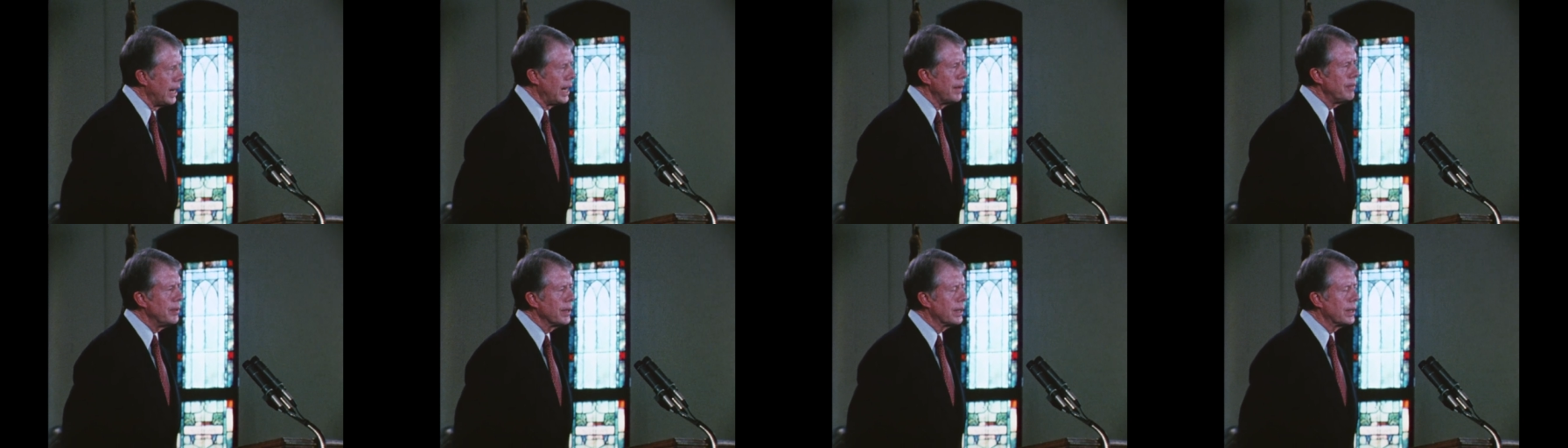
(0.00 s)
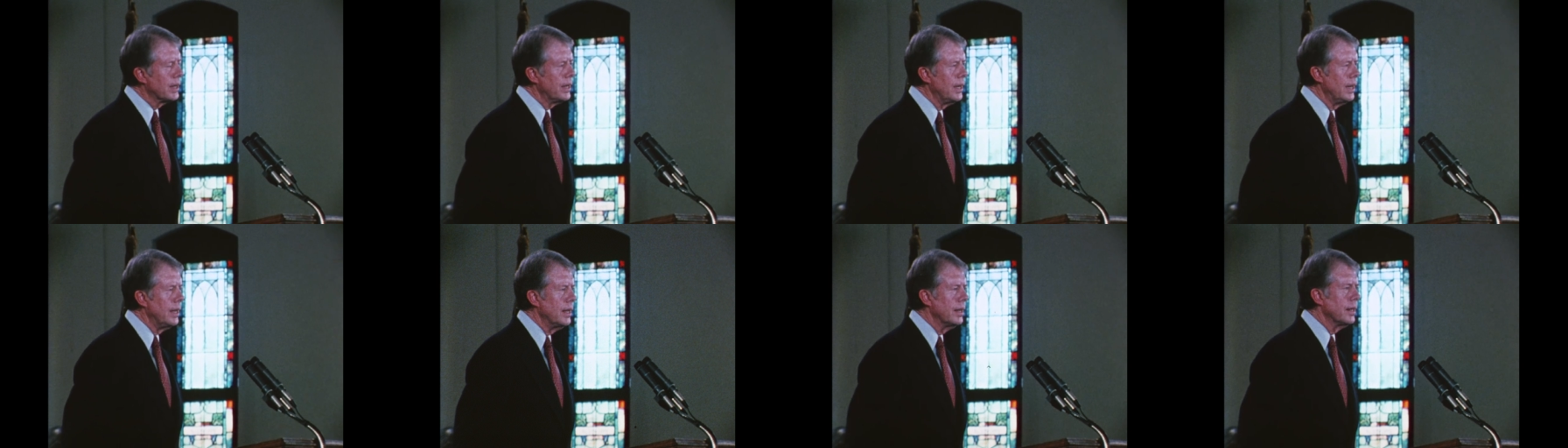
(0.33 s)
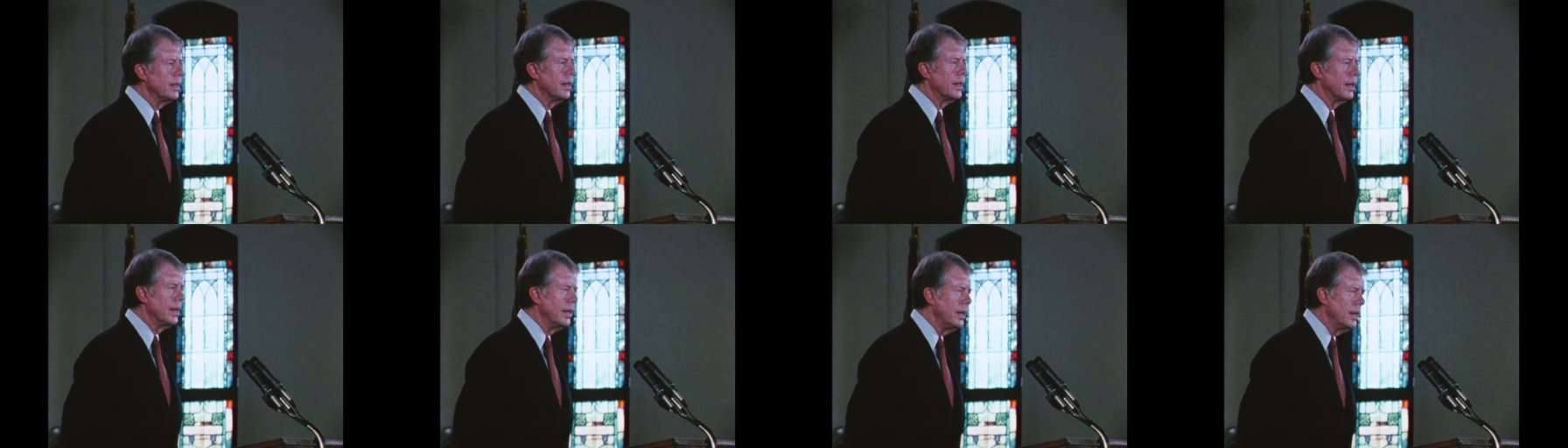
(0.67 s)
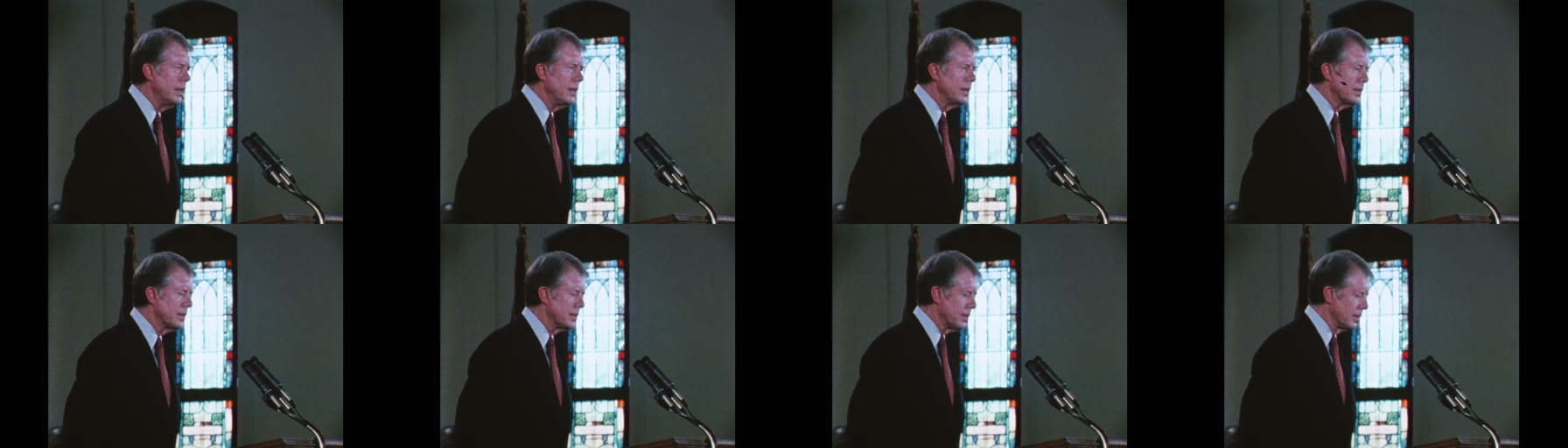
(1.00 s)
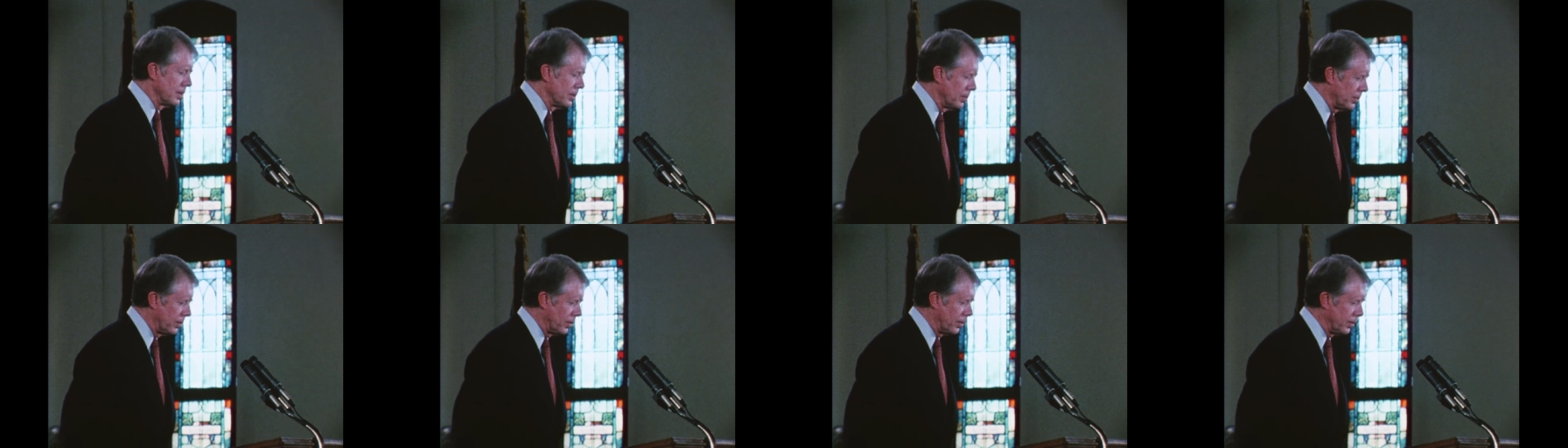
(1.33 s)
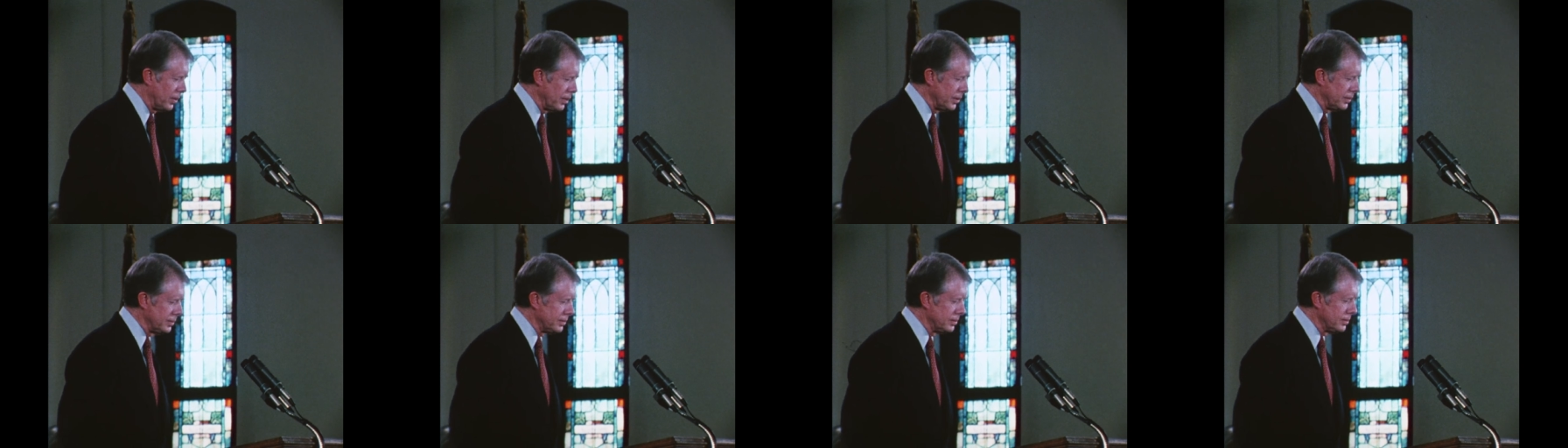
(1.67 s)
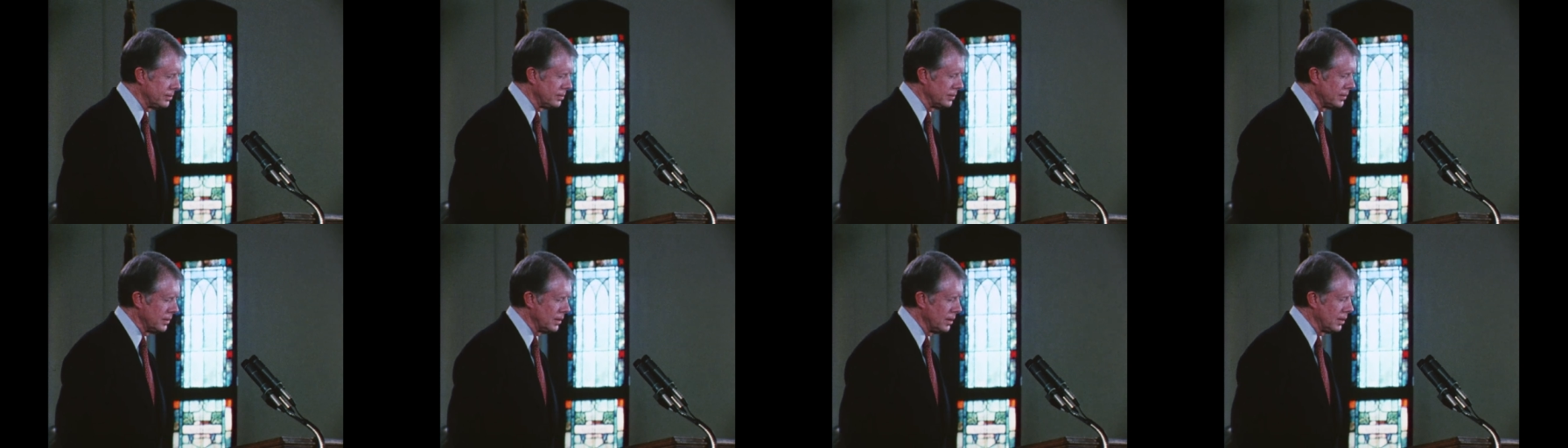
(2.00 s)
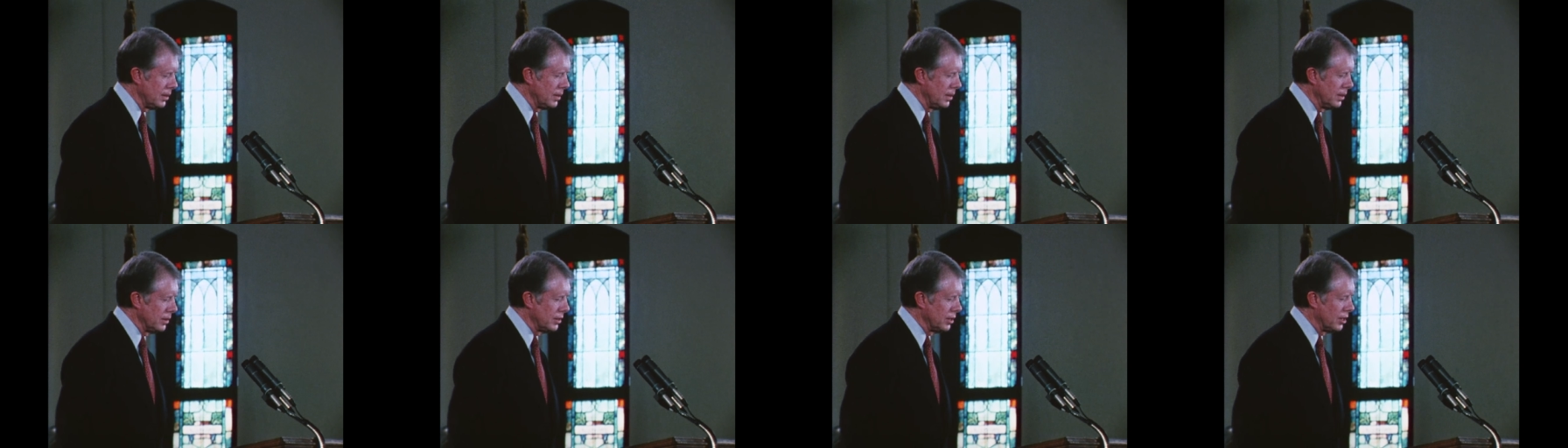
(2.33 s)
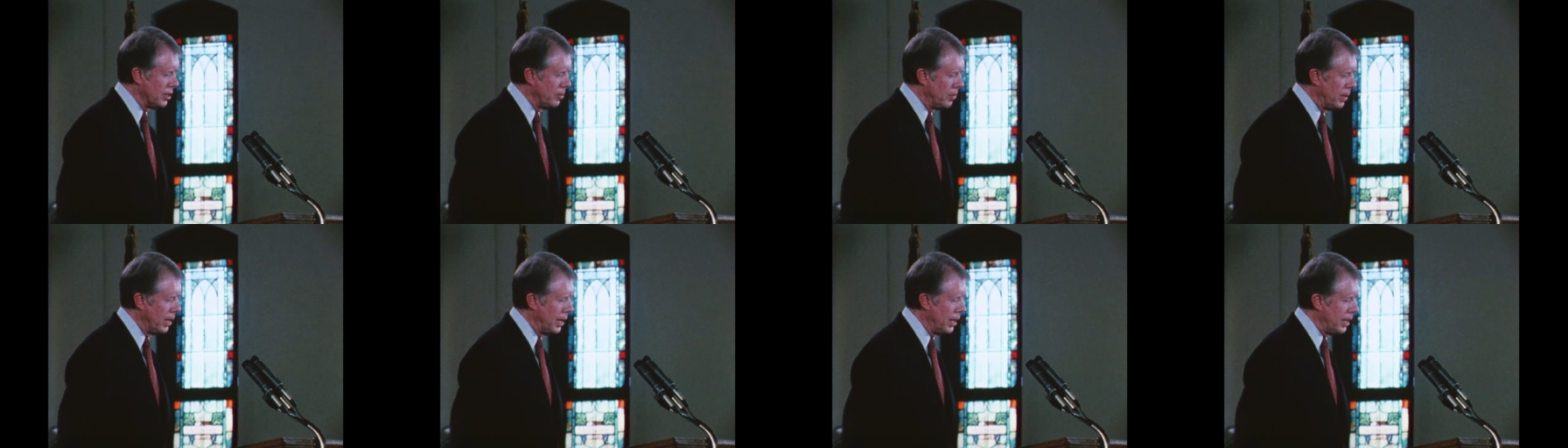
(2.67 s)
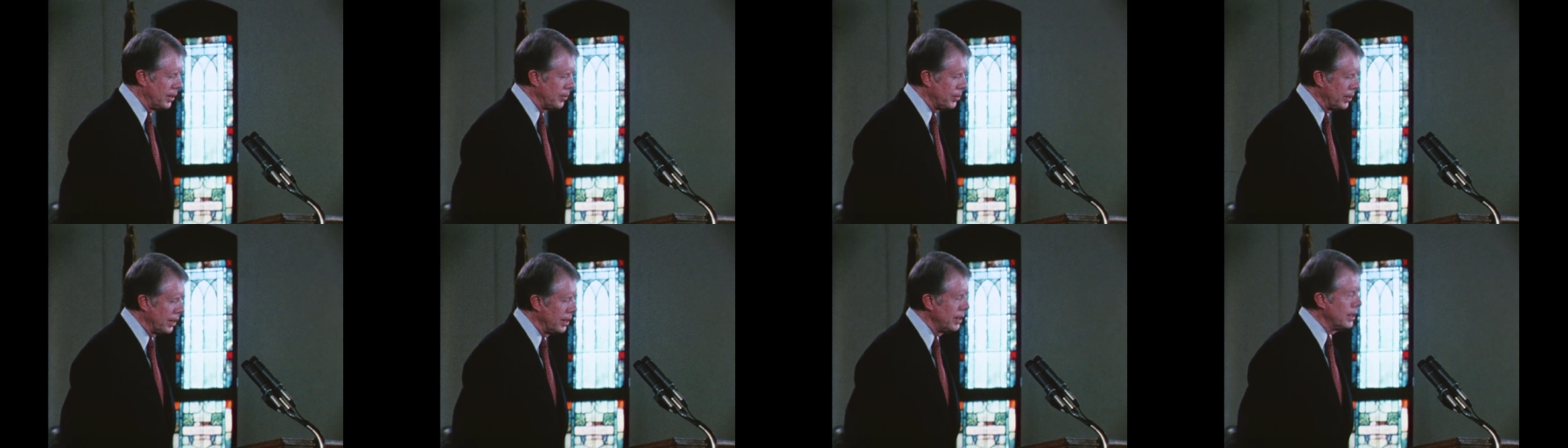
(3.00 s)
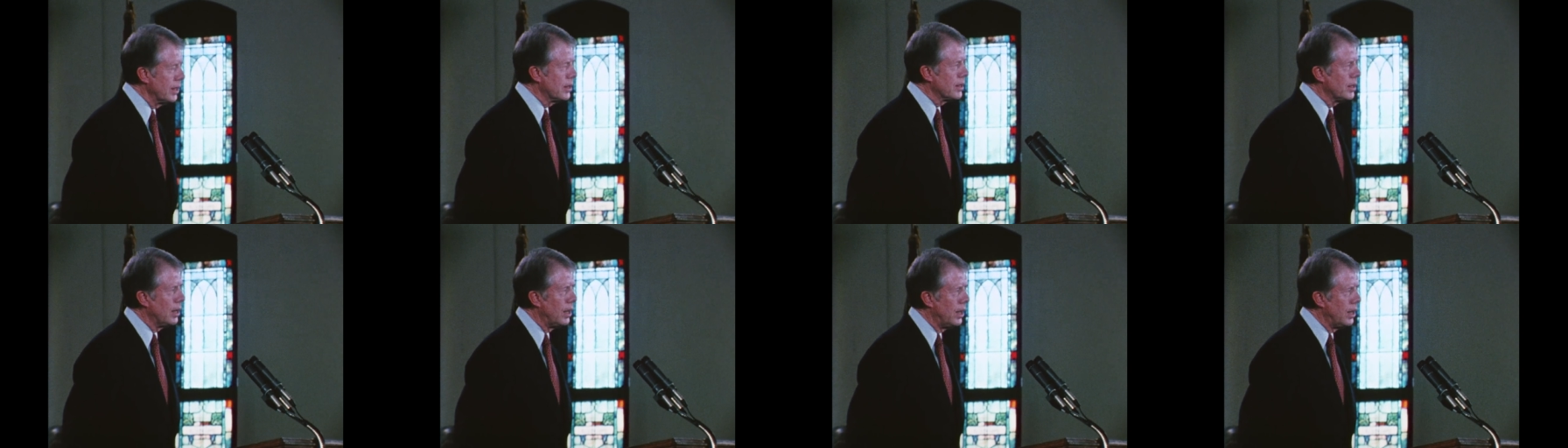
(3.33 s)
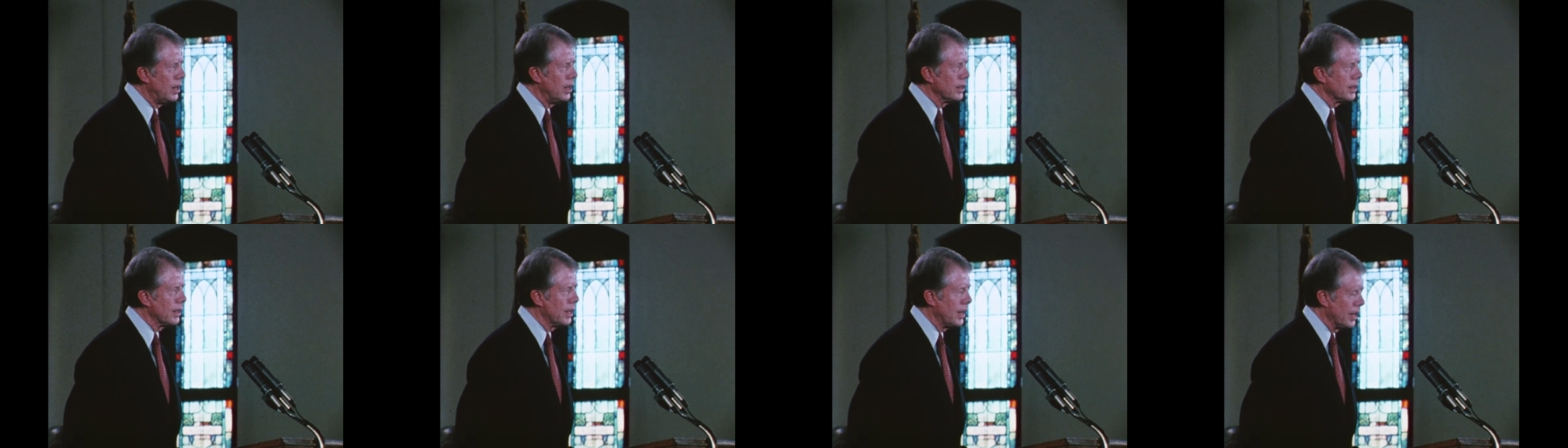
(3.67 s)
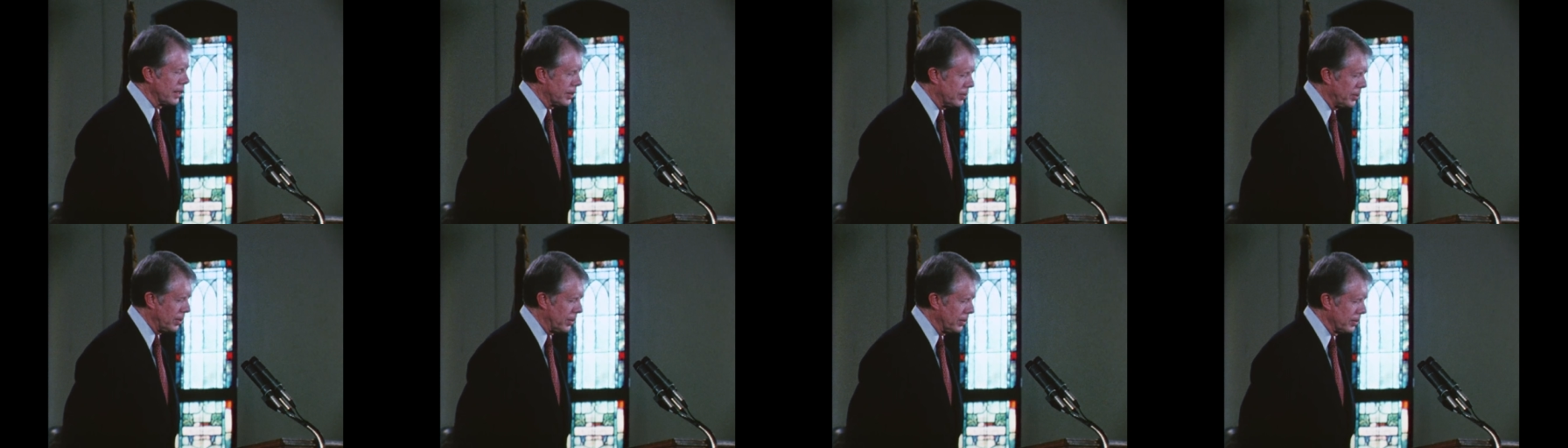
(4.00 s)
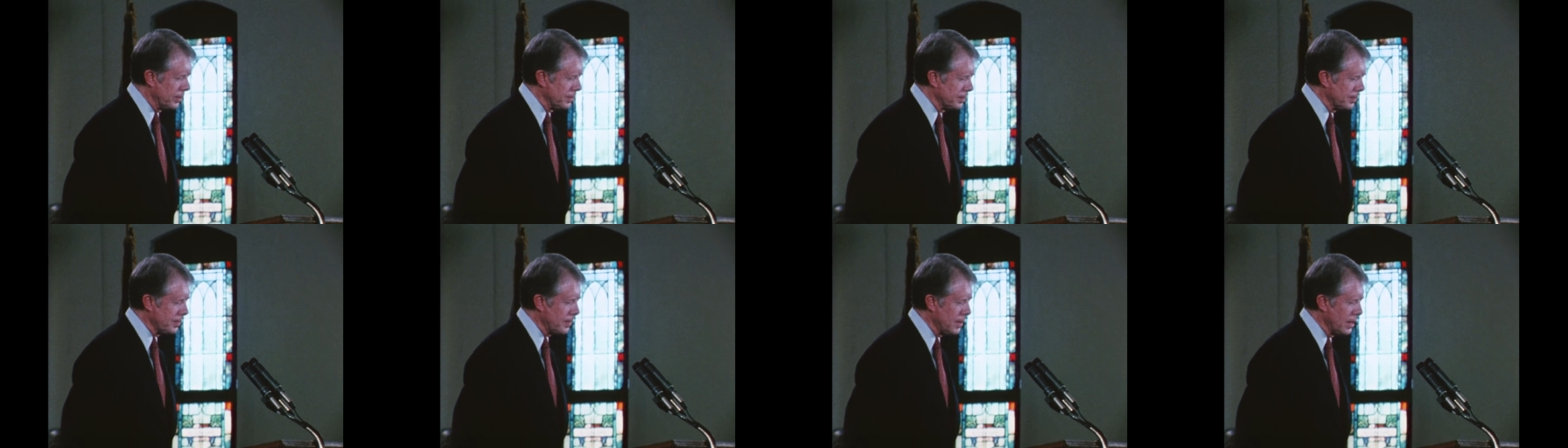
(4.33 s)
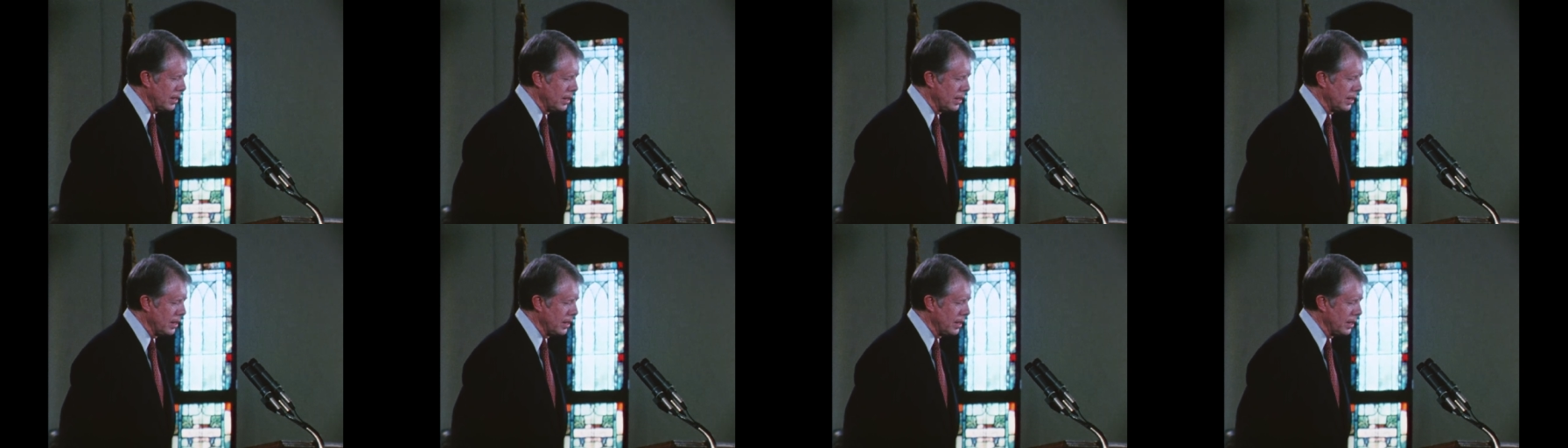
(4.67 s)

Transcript: advocating an end to the war to demand what he called, and I quote,